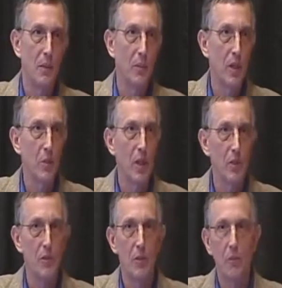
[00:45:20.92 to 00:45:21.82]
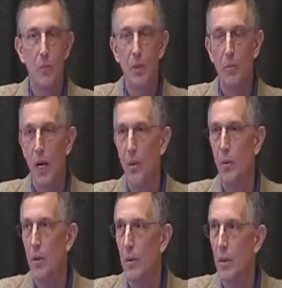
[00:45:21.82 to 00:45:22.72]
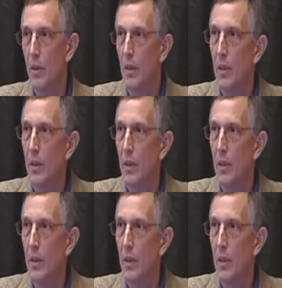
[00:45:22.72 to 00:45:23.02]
pretty much in my world,